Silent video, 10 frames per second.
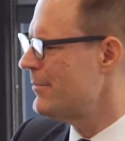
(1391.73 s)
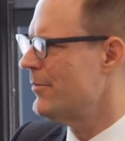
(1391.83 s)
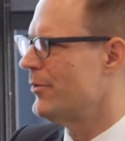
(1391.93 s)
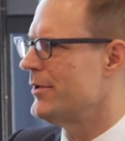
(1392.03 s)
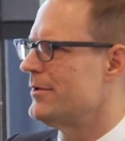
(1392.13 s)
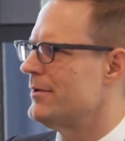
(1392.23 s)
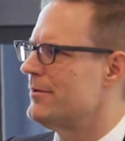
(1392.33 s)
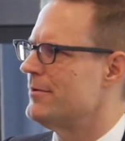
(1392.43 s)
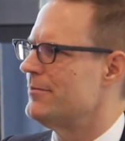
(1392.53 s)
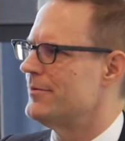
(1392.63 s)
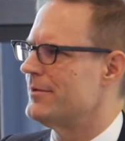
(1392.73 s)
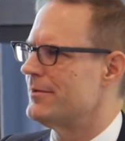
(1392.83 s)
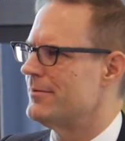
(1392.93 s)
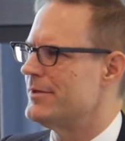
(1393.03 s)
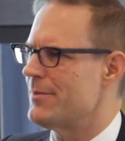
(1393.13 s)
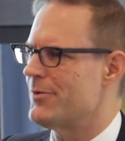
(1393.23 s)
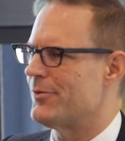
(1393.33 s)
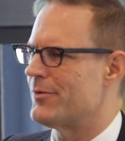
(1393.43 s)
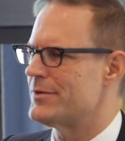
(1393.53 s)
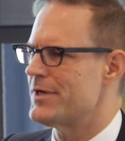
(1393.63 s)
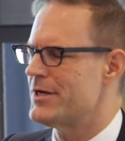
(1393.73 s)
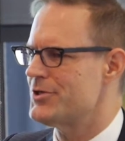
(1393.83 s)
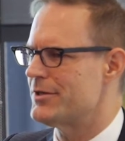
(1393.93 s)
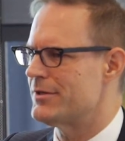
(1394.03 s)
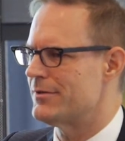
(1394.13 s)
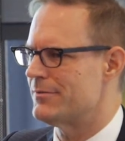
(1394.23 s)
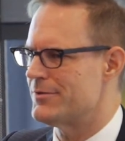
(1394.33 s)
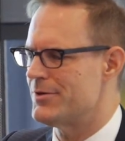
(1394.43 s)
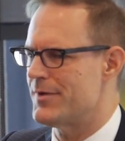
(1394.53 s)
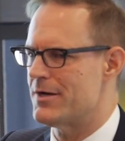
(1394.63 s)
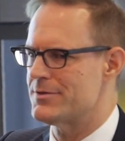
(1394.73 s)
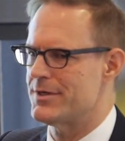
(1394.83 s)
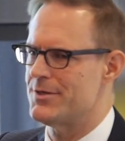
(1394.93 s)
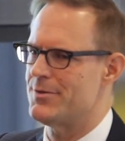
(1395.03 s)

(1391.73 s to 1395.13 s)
Remember when the depth of the recession in 2008,